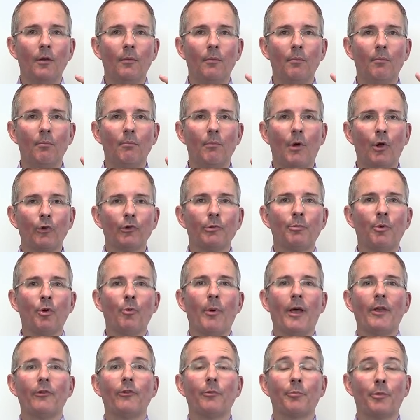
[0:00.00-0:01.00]

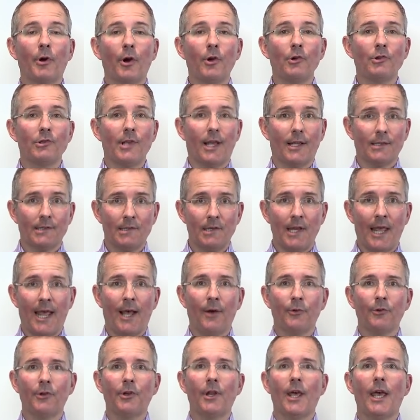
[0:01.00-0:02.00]
multiple-based approach, that's
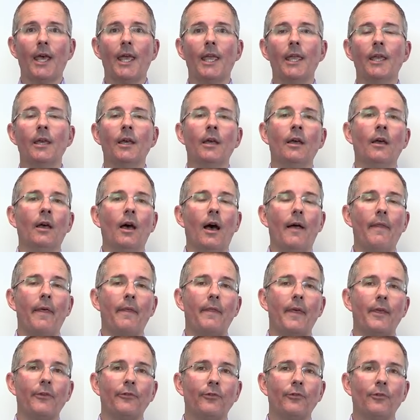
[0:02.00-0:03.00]
now today, and
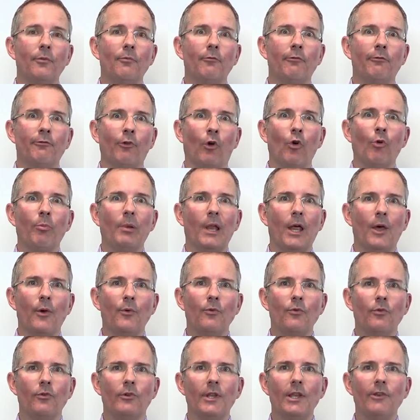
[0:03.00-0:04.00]
then there's
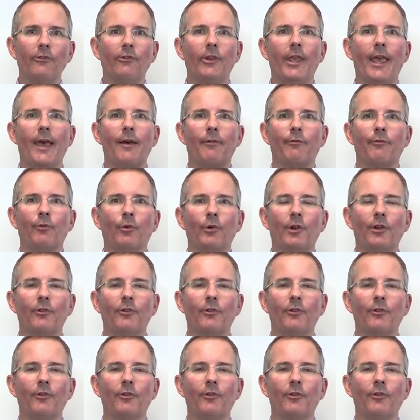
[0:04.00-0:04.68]
full-blown DCF, or